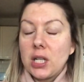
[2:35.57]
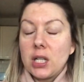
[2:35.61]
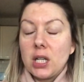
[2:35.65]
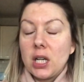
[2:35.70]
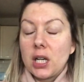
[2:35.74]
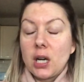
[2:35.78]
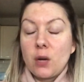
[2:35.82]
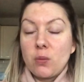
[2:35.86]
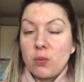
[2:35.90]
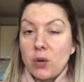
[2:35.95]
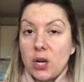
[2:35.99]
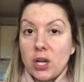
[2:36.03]
Like,
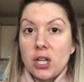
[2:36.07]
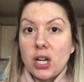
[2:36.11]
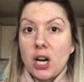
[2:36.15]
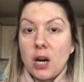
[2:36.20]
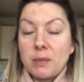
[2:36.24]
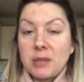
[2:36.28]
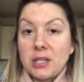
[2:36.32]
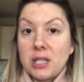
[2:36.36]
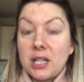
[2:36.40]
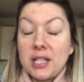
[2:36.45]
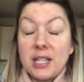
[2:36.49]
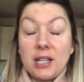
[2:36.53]
I woke up
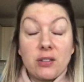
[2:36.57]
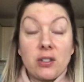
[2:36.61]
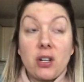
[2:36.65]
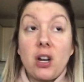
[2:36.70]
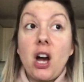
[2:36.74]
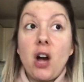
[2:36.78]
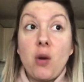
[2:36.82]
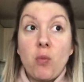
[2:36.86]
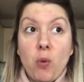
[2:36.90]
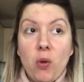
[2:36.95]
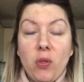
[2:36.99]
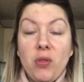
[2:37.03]
Sunday, I was like,
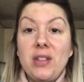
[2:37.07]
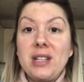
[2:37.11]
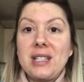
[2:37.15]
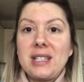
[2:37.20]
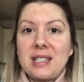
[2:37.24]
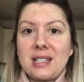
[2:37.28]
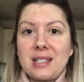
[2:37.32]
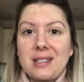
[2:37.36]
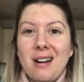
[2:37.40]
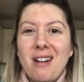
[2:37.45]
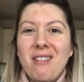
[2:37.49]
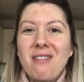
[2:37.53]
I want this
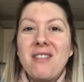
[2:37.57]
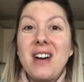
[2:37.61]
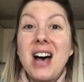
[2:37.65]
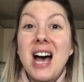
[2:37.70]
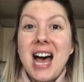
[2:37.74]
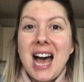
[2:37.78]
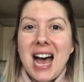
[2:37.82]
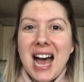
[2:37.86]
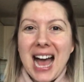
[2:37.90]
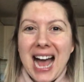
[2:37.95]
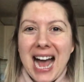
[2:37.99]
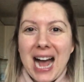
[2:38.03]
stuff
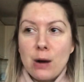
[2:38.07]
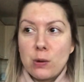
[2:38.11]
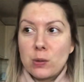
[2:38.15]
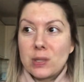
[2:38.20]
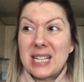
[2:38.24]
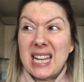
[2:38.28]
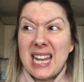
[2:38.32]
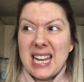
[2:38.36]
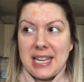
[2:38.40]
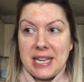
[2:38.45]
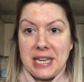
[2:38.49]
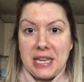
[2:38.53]
out
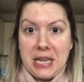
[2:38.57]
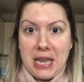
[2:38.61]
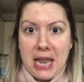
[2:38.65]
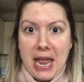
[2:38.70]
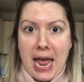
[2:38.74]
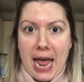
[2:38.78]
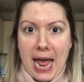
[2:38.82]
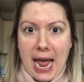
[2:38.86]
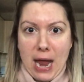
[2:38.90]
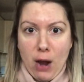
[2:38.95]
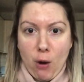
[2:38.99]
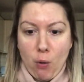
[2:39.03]

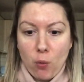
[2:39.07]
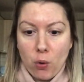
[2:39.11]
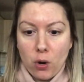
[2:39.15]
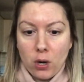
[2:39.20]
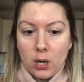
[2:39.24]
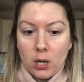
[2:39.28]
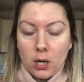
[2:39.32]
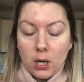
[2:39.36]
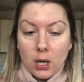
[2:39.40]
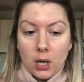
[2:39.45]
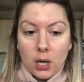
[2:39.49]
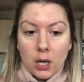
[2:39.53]
now.
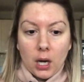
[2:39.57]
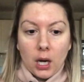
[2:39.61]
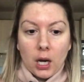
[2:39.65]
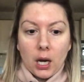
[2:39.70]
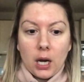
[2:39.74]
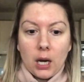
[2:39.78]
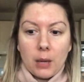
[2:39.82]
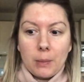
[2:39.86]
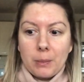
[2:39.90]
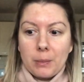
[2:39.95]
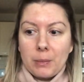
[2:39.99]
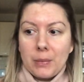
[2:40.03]

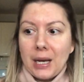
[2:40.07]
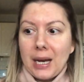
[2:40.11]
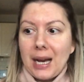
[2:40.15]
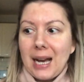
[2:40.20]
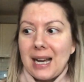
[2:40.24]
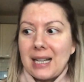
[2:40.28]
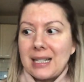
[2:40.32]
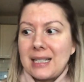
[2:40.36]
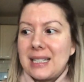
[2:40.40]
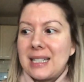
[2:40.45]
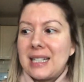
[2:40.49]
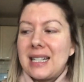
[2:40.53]

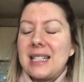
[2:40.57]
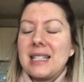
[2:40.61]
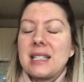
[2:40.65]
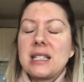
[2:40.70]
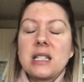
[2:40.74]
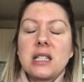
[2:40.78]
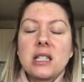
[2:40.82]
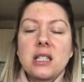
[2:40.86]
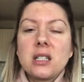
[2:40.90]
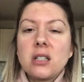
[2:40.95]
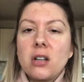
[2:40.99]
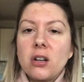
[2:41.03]
And it's
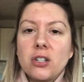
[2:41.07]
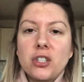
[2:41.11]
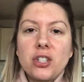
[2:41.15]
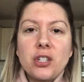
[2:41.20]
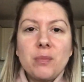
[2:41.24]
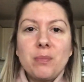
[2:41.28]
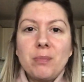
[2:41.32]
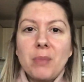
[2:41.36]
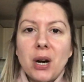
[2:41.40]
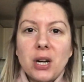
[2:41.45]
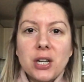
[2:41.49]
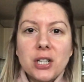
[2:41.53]
such a
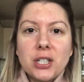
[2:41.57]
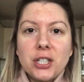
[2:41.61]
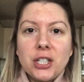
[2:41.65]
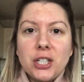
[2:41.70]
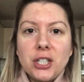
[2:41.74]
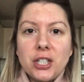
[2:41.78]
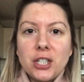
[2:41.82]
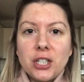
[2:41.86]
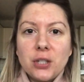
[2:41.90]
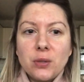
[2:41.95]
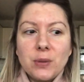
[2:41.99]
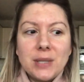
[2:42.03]
bugger to
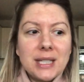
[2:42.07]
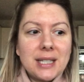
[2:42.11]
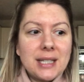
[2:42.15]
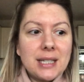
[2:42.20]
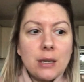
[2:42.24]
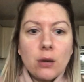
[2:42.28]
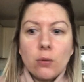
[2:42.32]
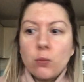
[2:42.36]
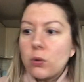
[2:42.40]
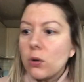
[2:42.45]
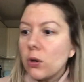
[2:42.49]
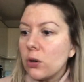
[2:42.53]
do, isn't it?
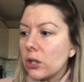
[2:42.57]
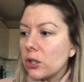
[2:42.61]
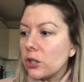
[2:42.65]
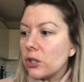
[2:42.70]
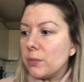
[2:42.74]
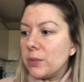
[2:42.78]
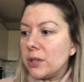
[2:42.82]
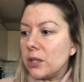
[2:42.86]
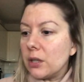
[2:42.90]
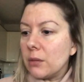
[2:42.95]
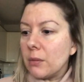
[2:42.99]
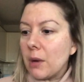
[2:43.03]
Oh God, I should
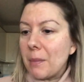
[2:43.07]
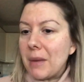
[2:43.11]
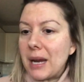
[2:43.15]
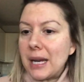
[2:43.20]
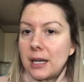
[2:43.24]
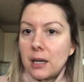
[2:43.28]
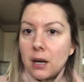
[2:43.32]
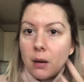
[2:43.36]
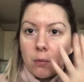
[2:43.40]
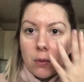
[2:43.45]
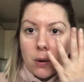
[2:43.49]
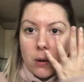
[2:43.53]
be doing my
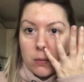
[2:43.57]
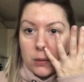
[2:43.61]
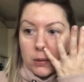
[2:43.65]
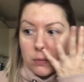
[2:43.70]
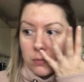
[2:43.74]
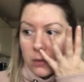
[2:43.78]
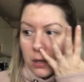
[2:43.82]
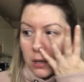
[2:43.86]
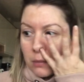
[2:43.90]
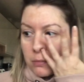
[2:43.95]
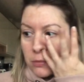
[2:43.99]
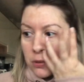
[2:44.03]
makeup
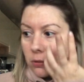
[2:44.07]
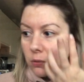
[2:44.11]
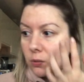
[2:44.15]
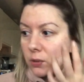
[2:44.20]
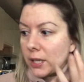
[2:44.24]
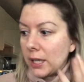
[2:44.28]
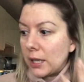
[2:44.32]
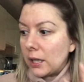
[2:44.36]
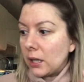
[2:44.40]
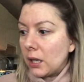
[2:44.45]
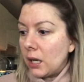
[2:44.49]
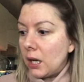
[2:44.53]
while I'm
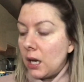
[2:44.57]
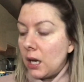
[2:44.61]
talking.